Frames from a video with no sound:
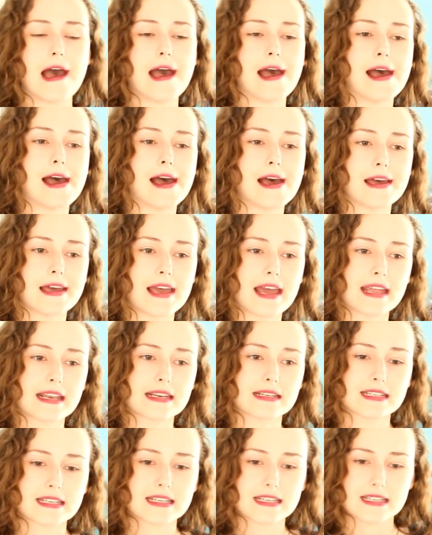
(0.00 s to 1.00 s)

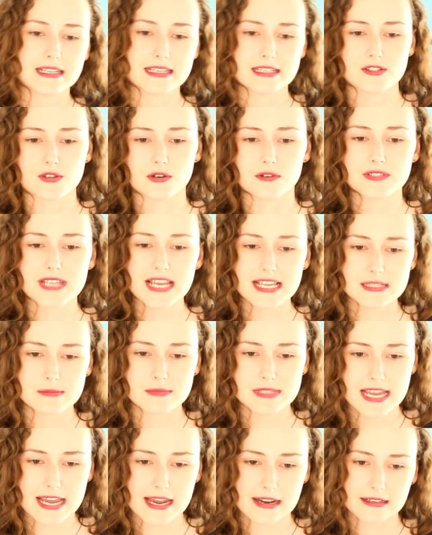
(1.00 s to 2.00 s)
and he sort of takes
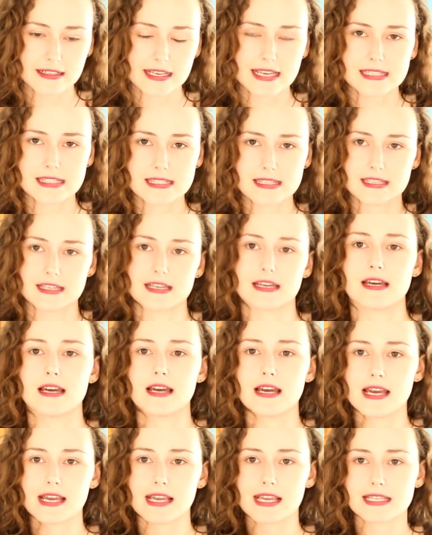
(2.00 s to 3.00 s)
them down, gets
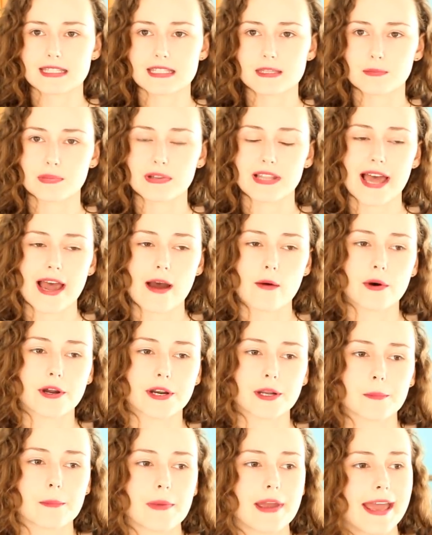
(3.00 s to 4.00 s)
the plow on
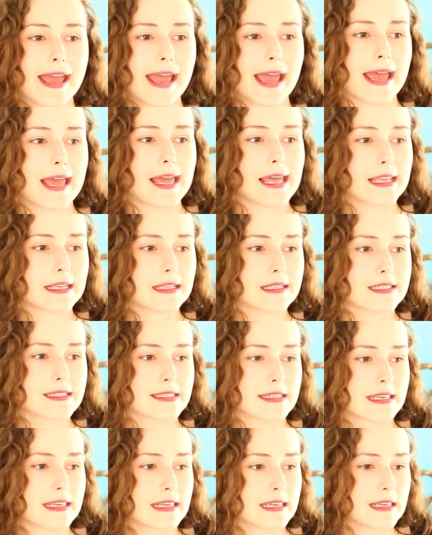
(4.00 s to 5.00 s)
them, and
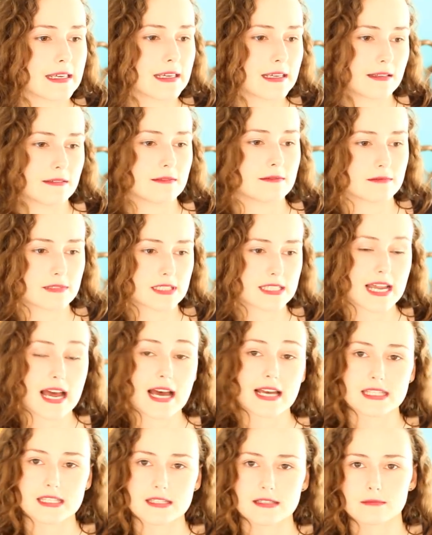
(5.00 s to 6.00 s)
he
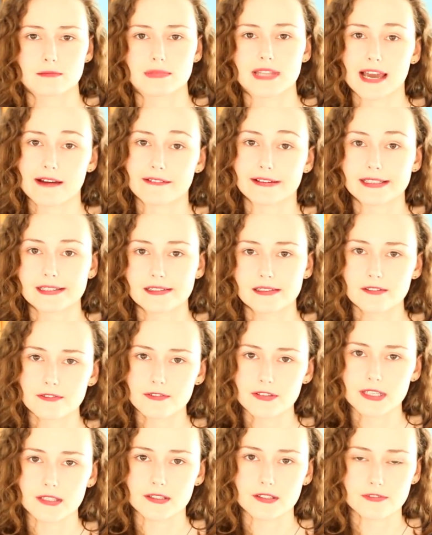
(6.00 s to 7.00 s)
starts plowing the
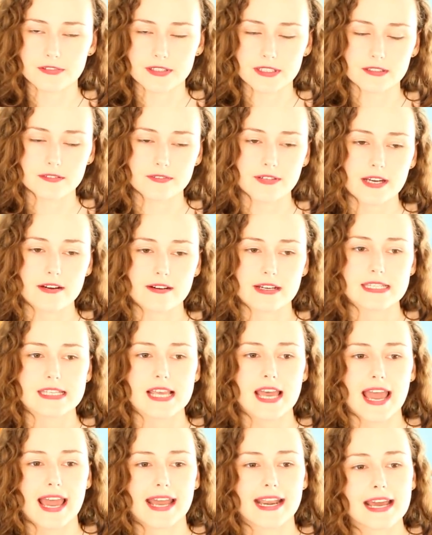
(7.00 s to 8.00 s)
field of Ares.
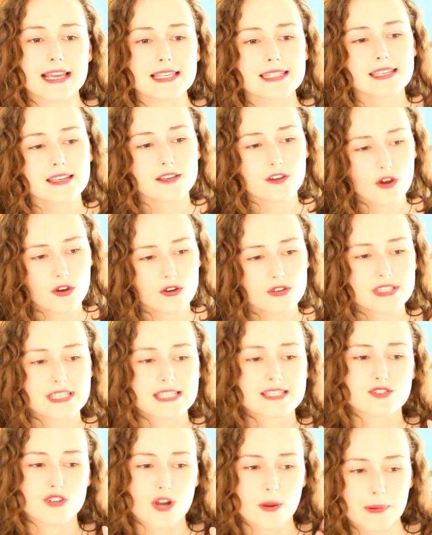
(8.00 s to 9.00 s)
And as he goes,
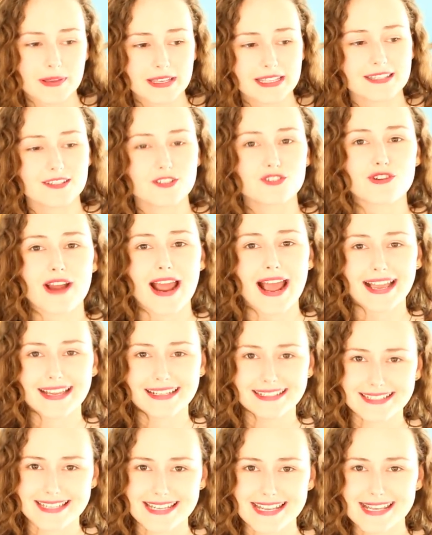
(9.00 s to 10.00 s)
he's dropping in the
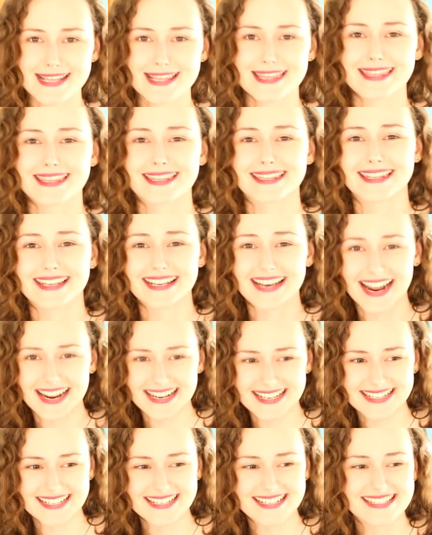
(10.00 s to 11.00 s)
dragon teeth
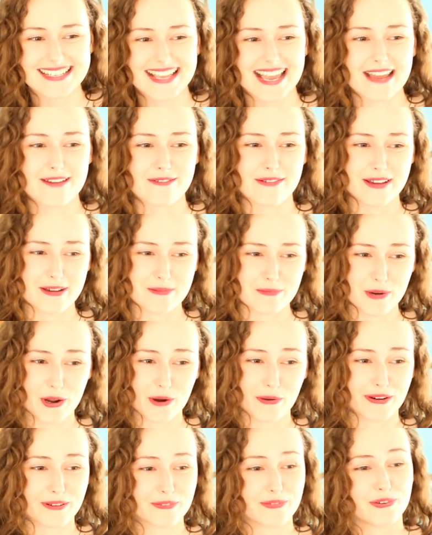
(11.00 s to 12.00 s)
that Aedes gave him,
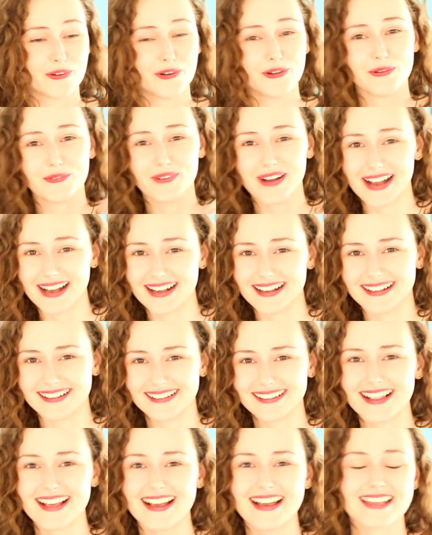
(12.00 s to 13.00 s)
knowing full
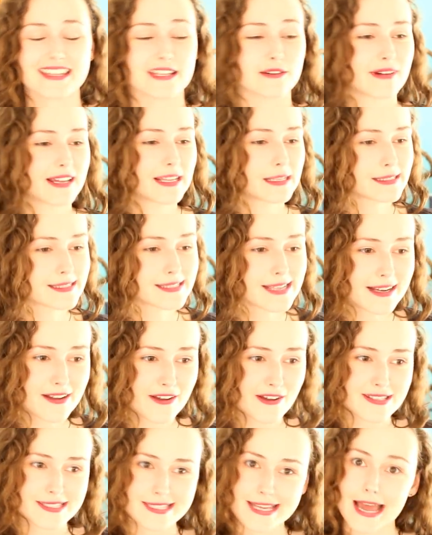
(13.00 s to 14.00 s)
well that when the sun
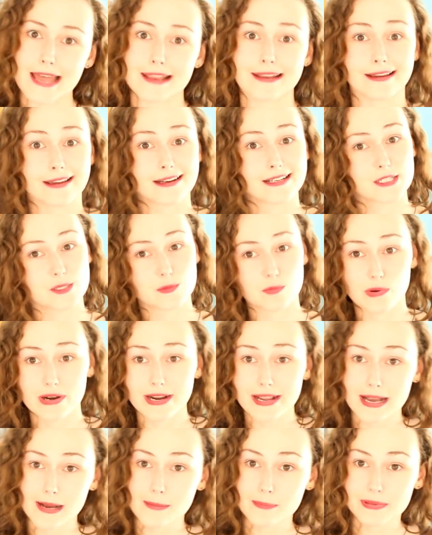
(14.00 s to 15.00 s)
goes down, they're gonna
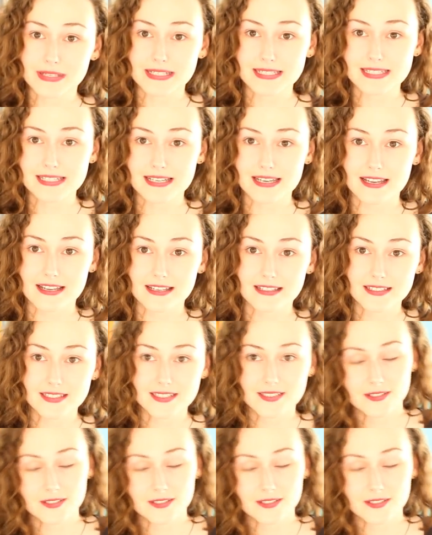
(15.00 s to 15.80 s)
spring up into